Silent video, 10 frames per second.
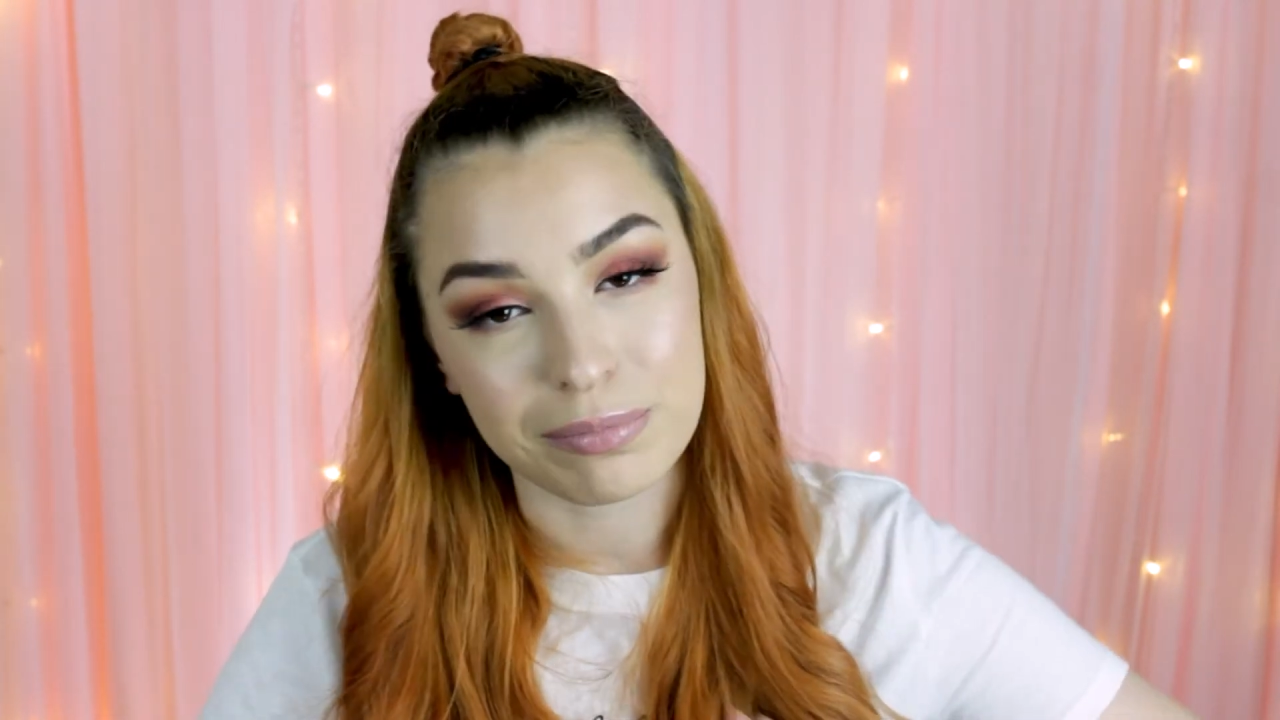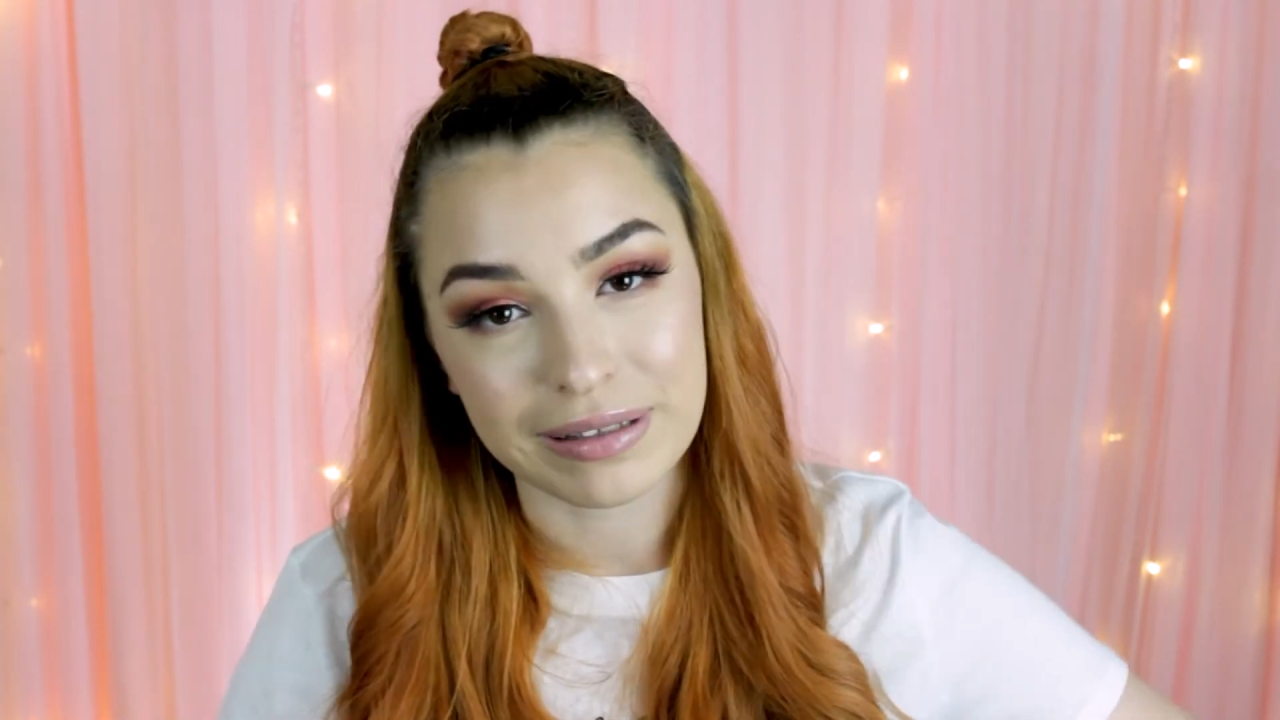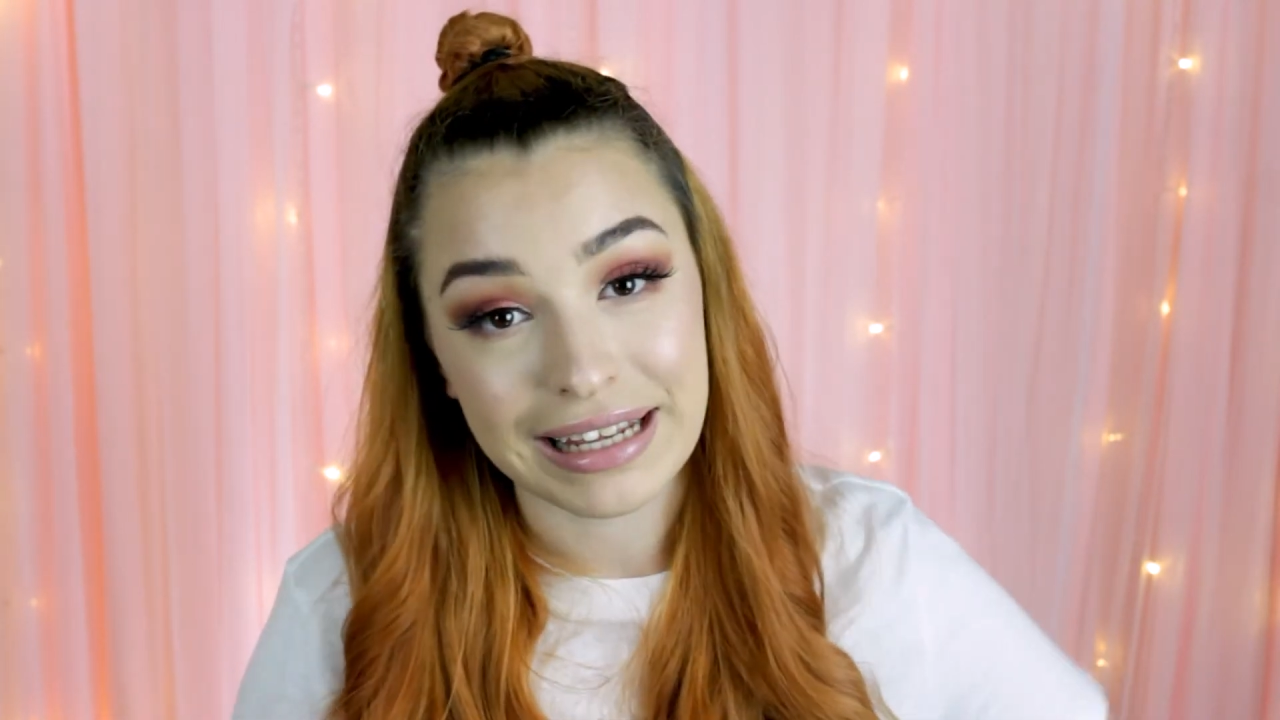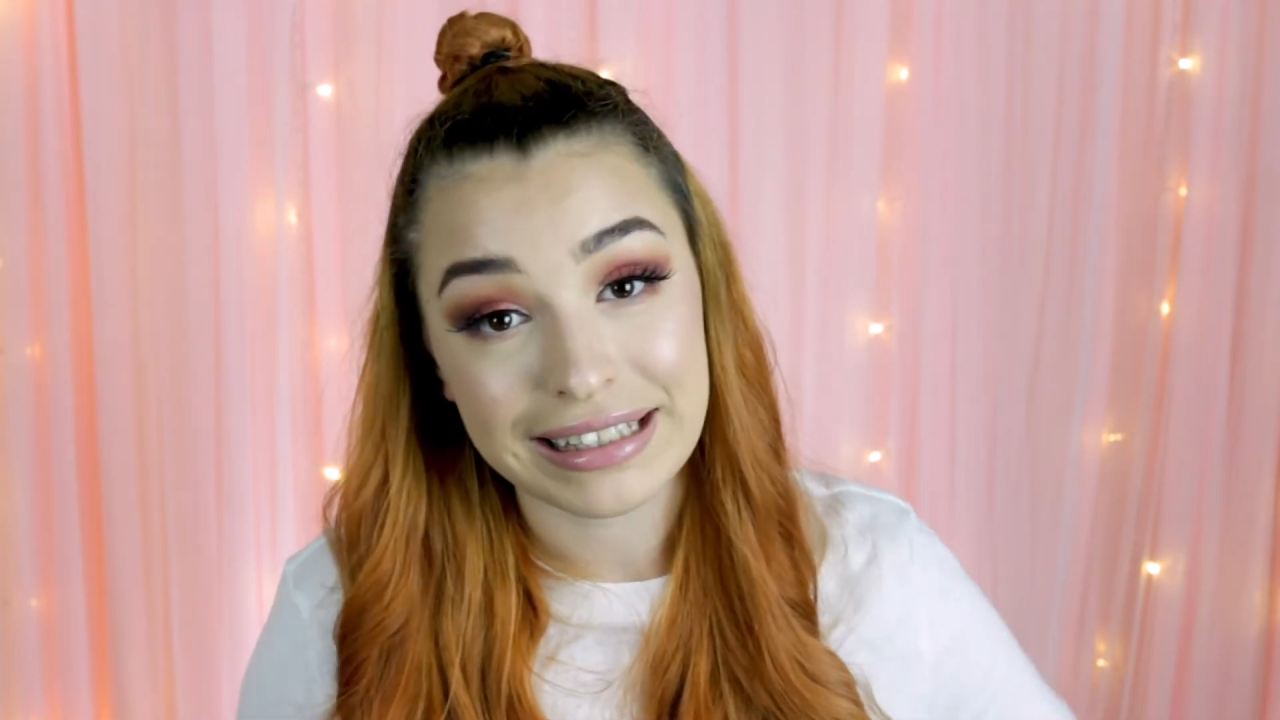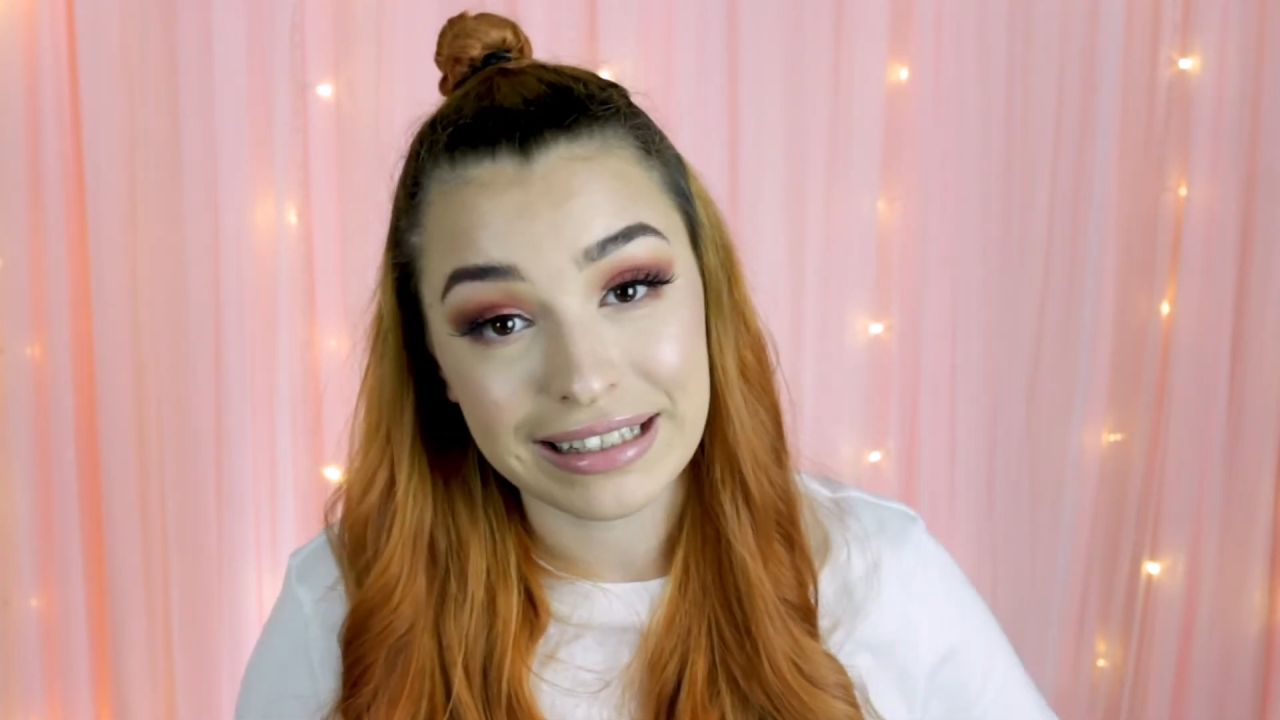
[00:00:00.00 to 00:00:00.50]

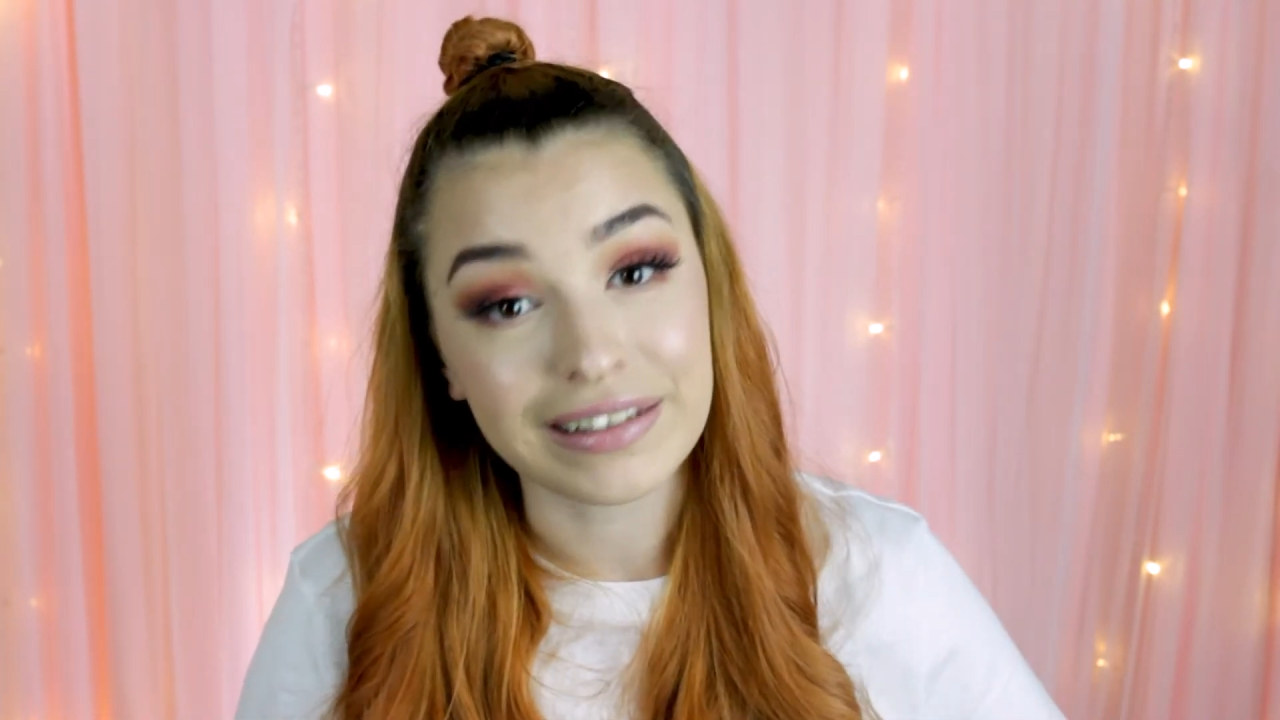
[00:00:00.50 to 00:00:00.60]
blended